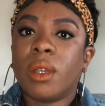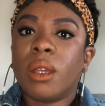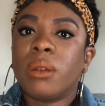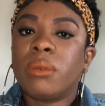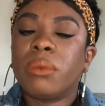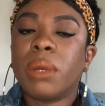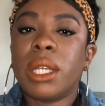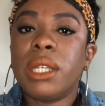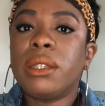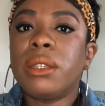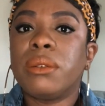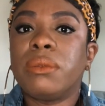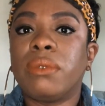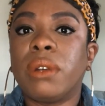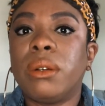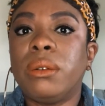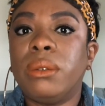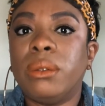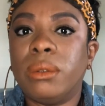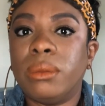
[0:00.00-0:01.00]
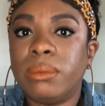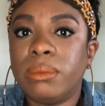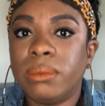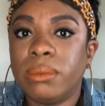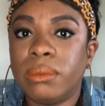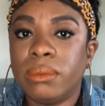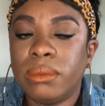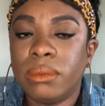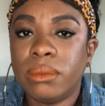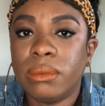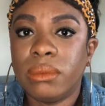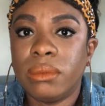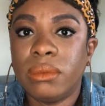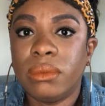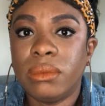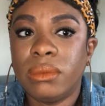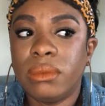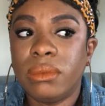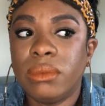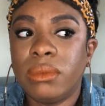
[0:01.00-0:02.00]
Read the room.
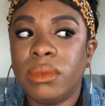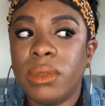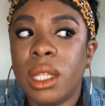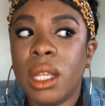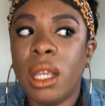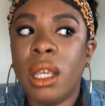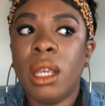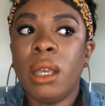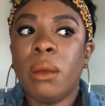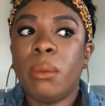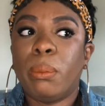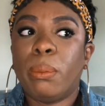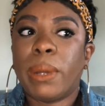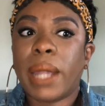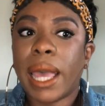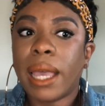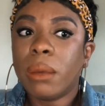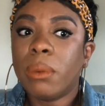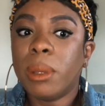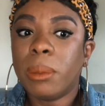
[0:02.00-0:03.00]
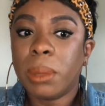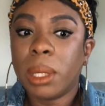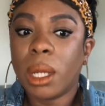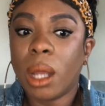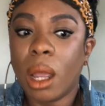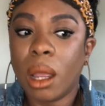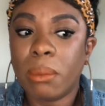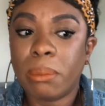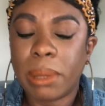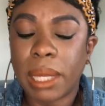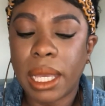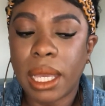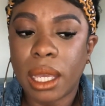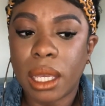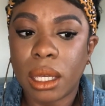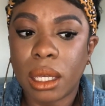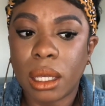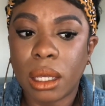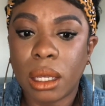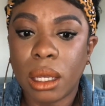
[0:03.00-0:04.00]
Black women are
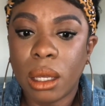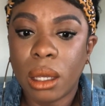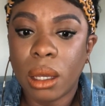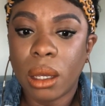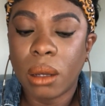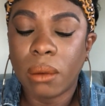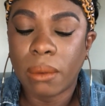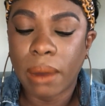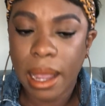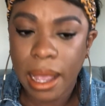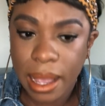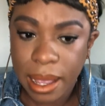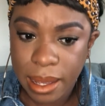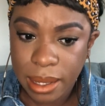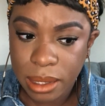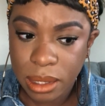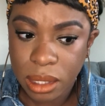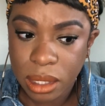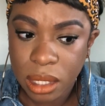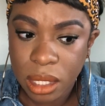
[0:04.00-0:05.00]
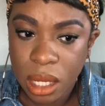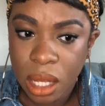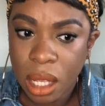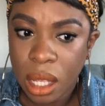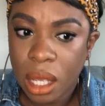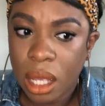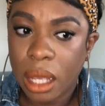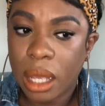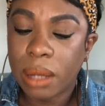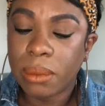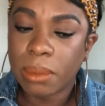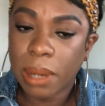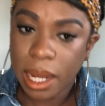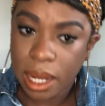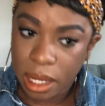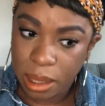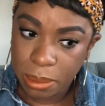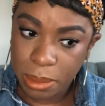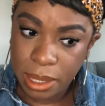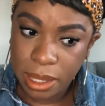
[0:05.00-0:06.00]
being harassed and
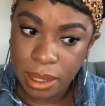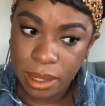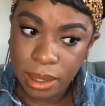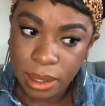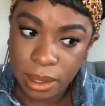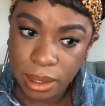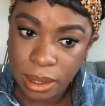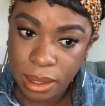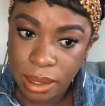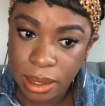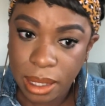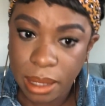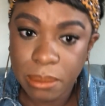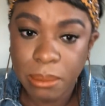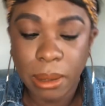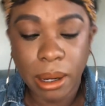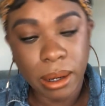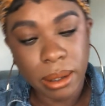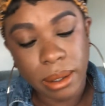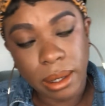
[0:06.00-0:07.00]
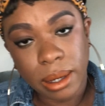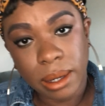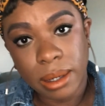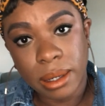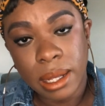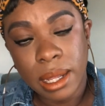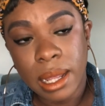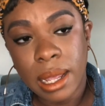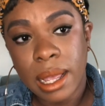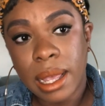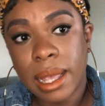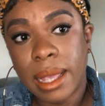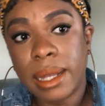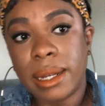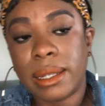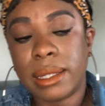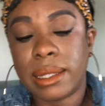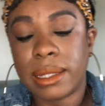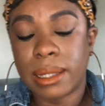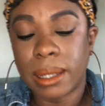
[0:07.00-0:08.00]
raped and murdered and
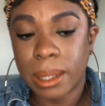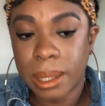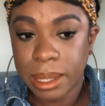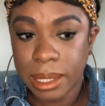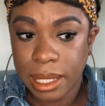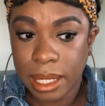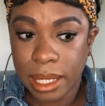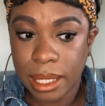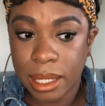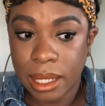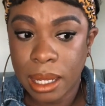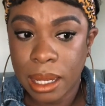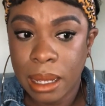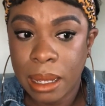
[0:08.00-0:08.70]
assaulted